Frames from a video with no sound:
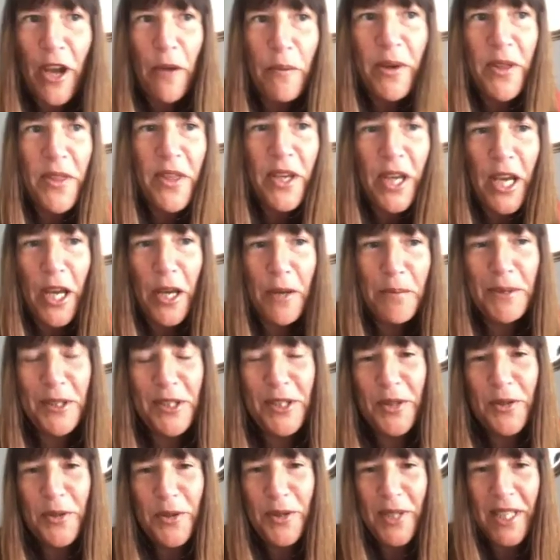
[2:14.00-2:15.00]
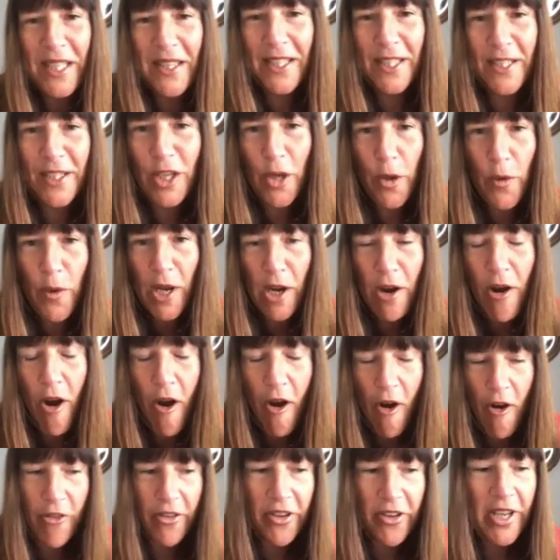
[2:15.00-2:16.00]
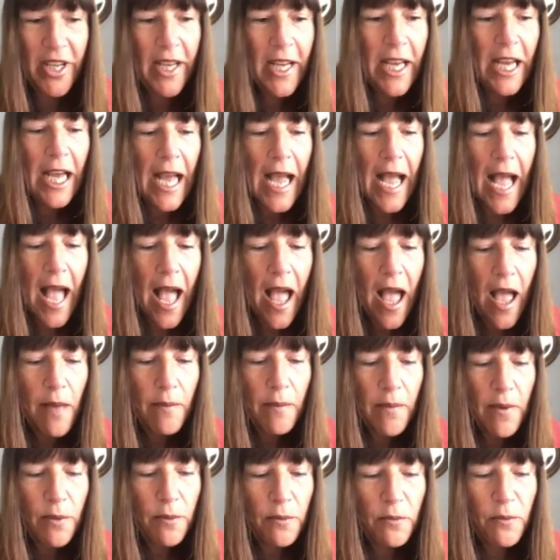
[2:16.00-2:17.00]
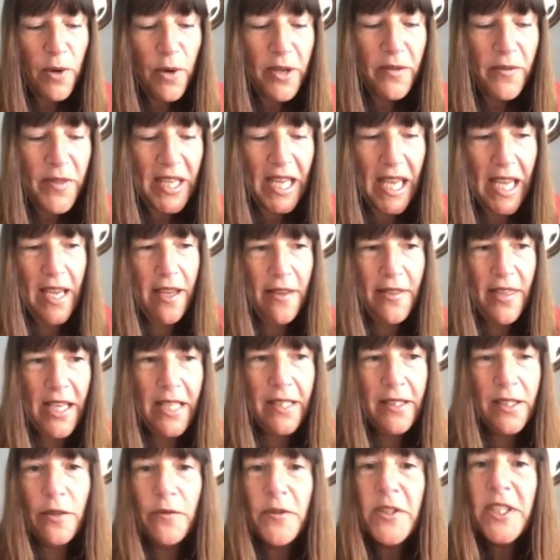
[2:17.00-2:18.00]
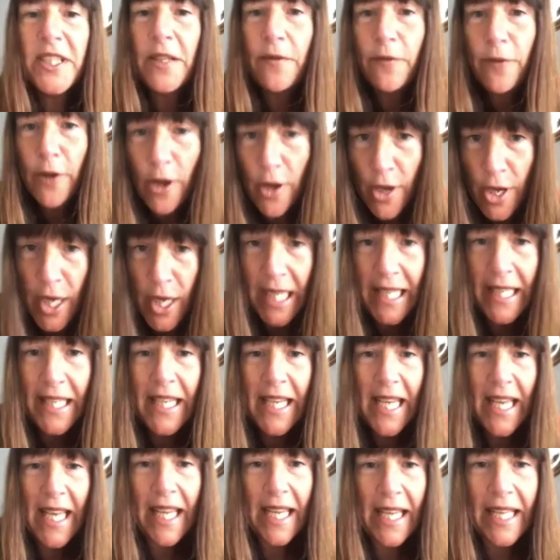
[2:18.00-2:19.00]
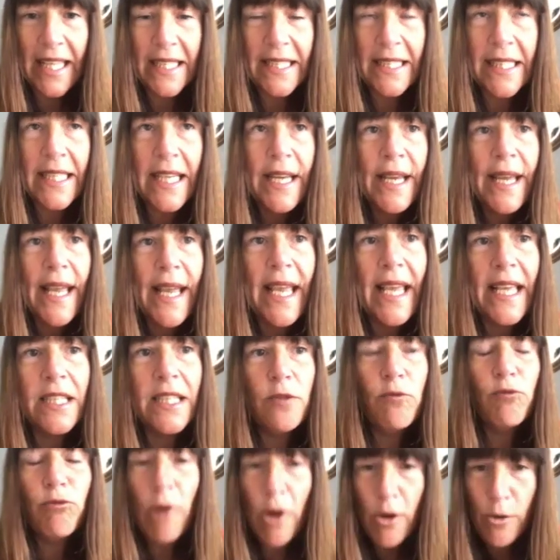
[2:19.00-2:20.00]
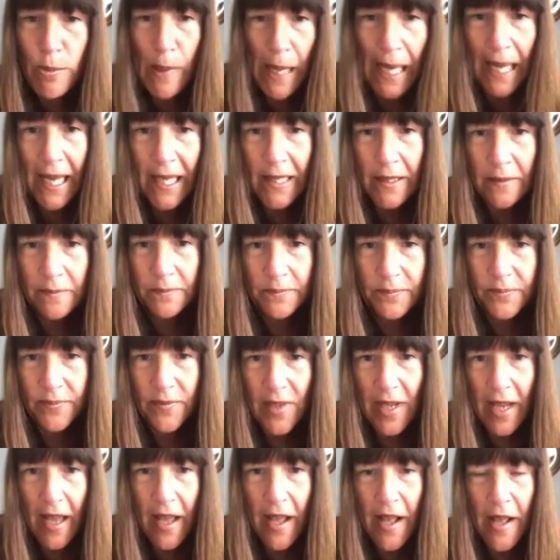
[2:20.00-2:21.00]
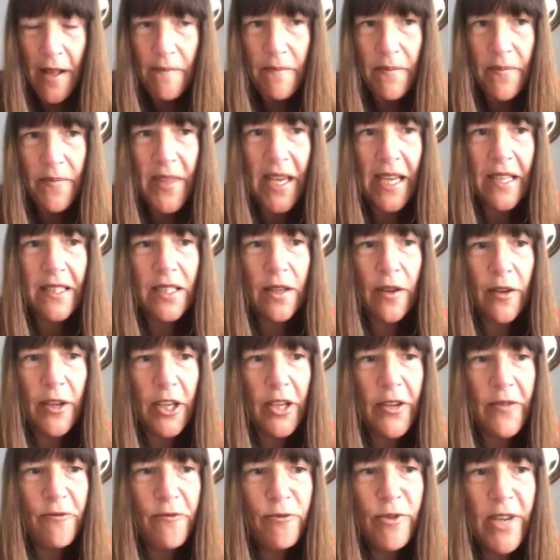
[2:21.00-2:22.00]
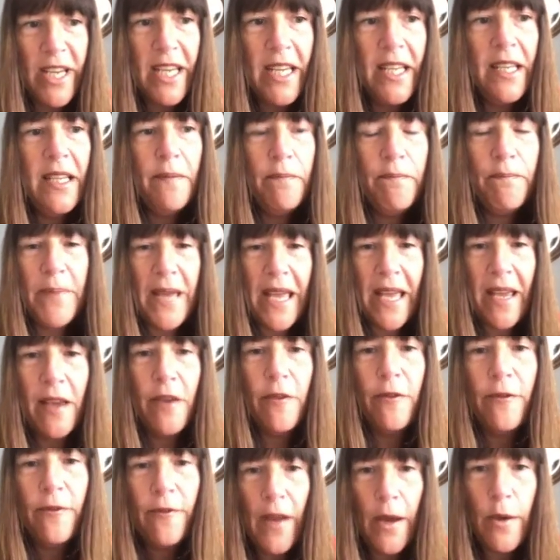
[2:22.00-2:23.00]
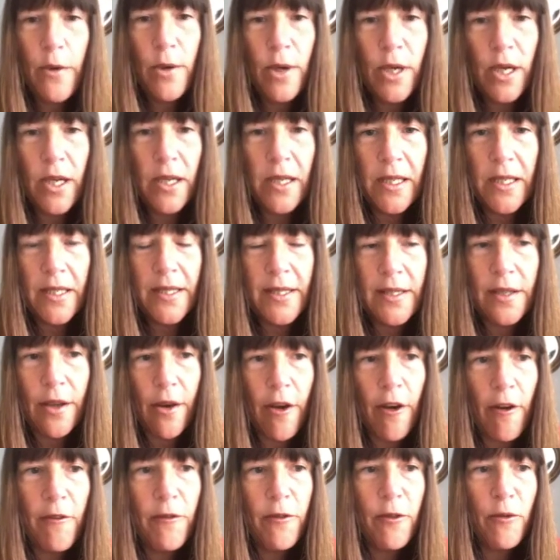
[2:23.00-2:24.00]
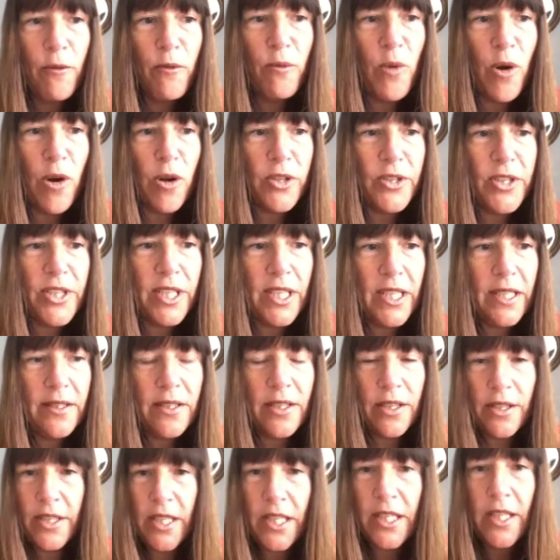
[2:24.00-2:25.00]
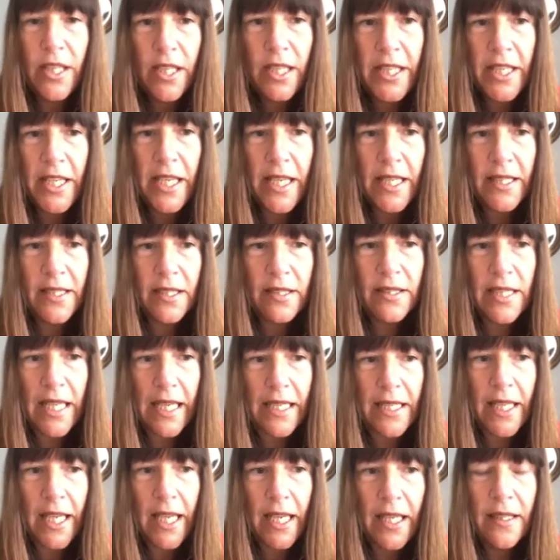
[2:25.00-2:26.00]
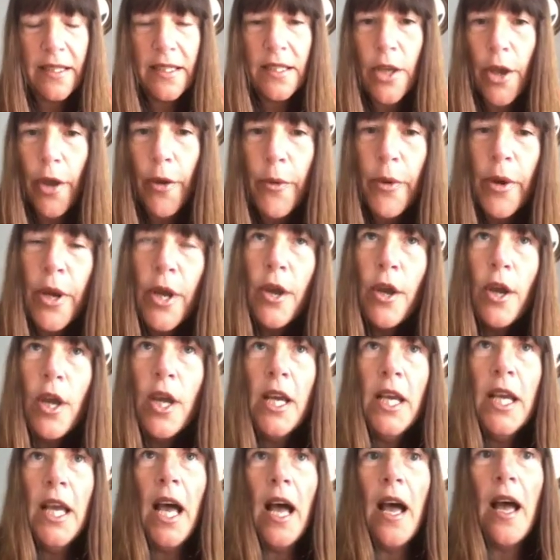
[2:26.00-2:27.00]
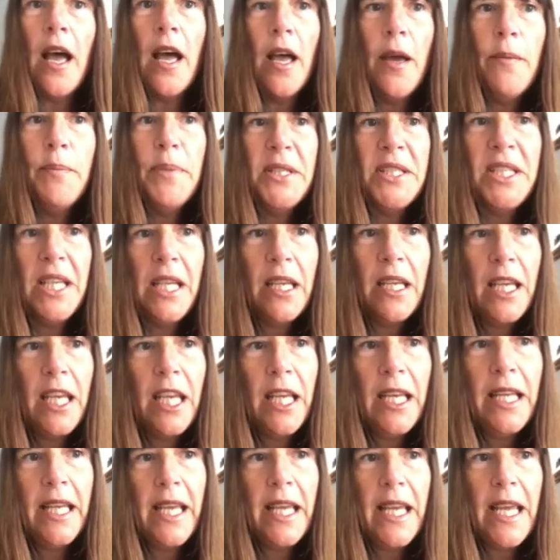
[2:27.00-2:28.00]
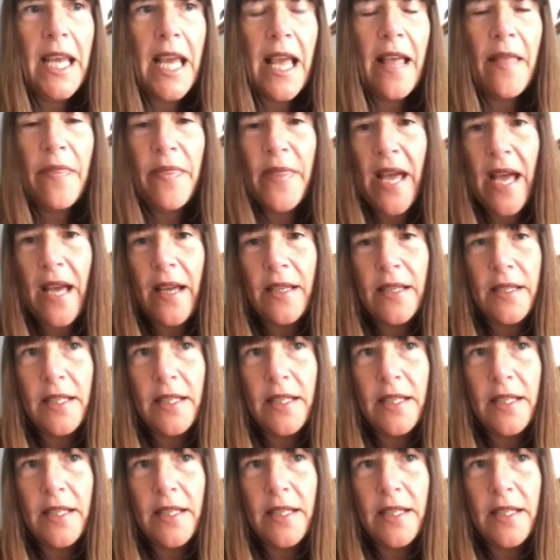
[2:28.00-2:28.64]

homeschooling that's going on, one of the key things obviously for early years is role play. That's a really big focus of what is done in early years settings. So particularly in that